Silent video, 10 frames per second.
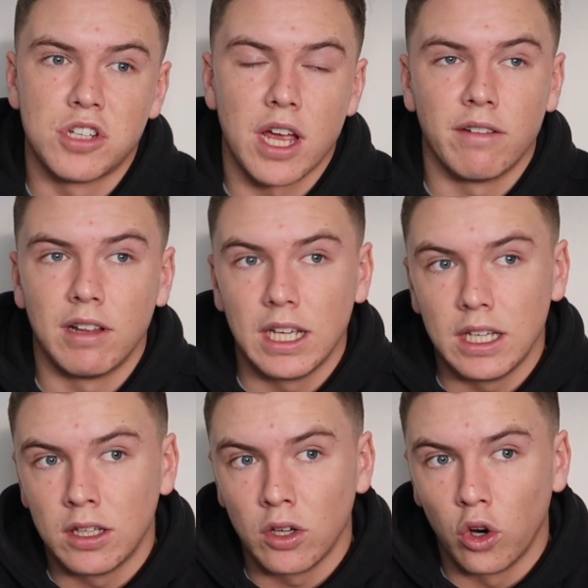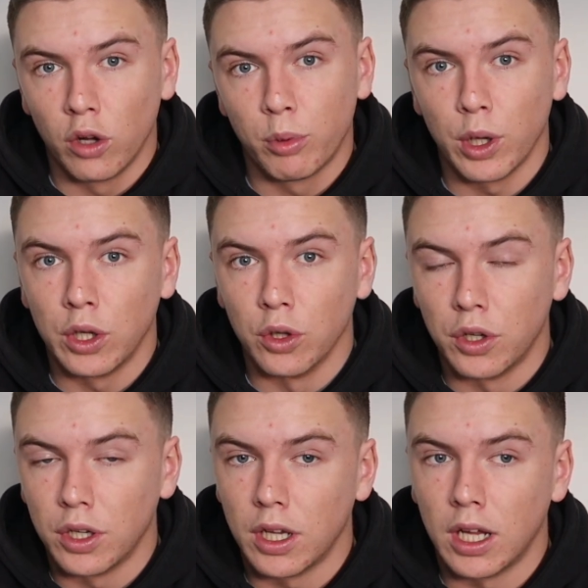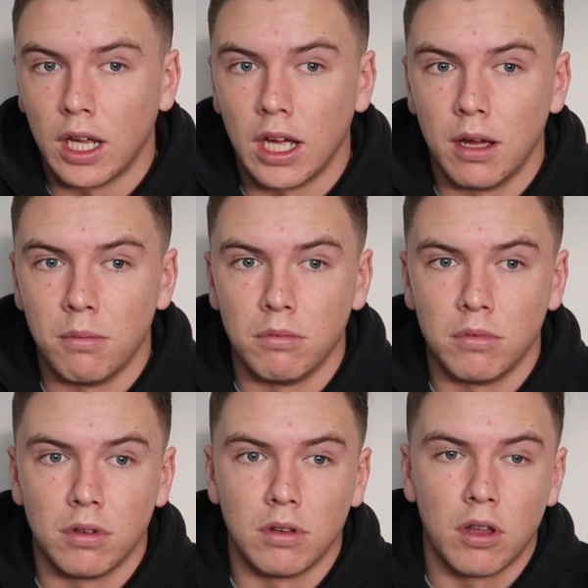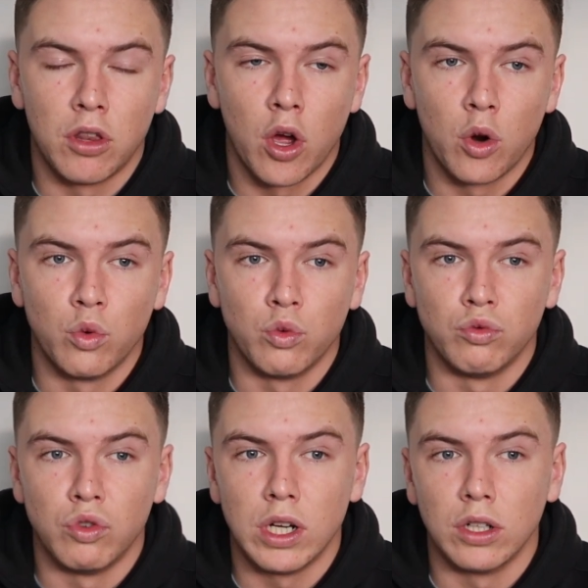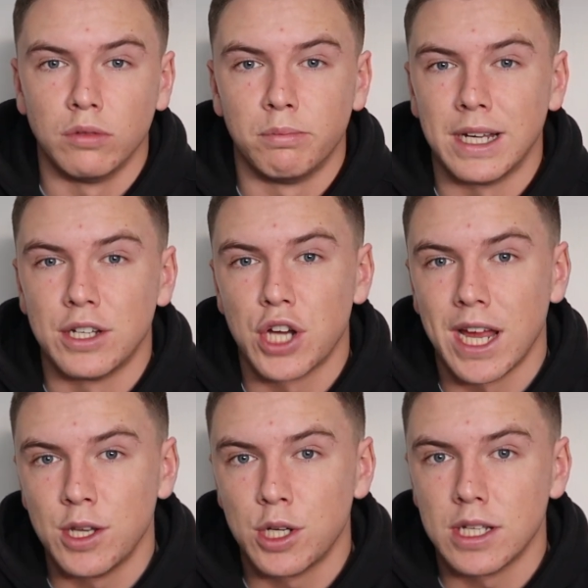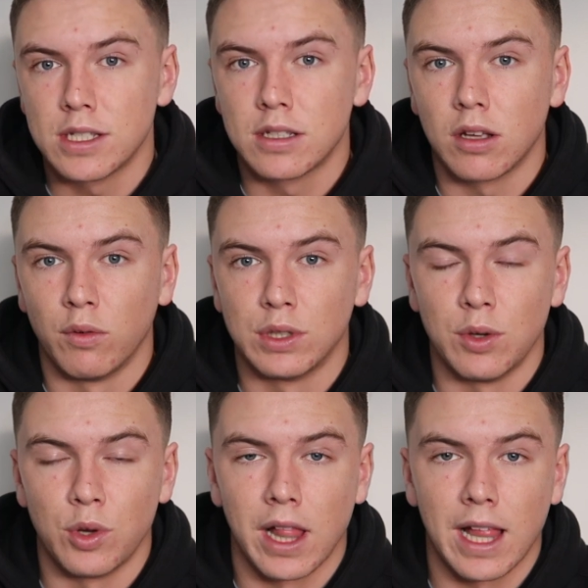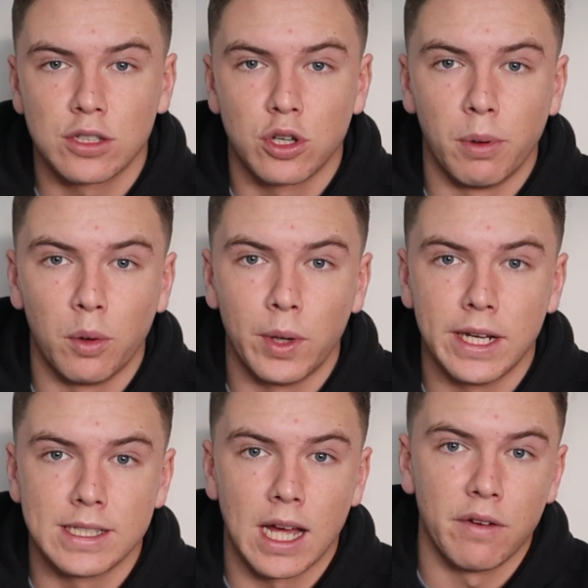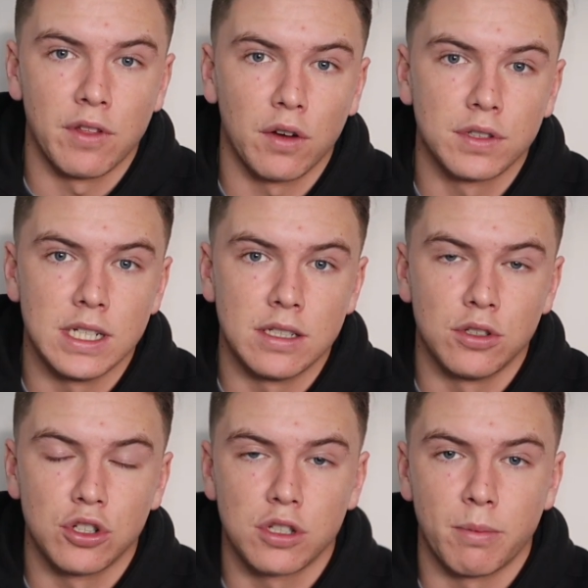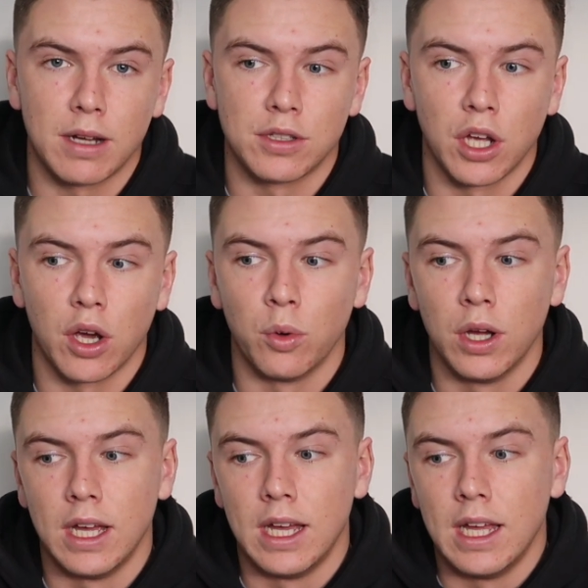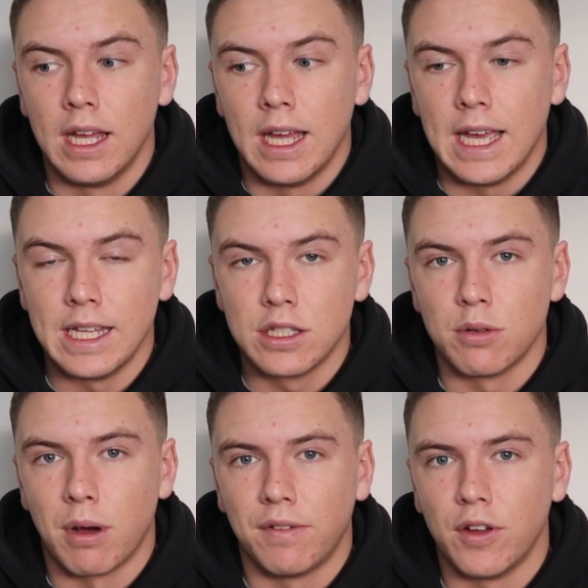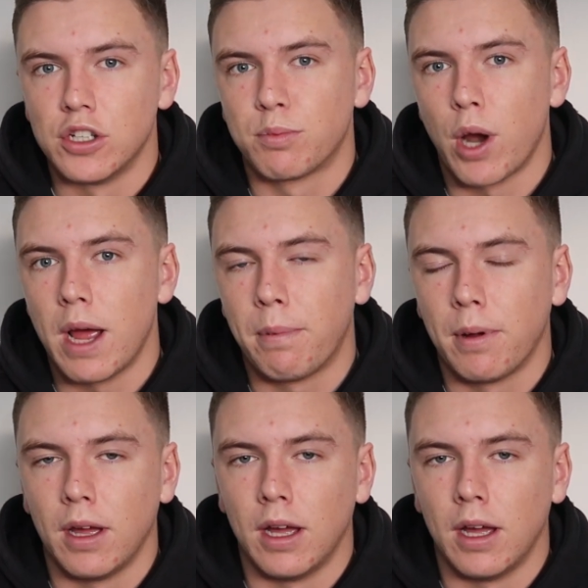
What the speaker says: generally all pretty good. No real big changes. Obviously we're in the last couple of weeks now of the off season, just about to go into my first prep,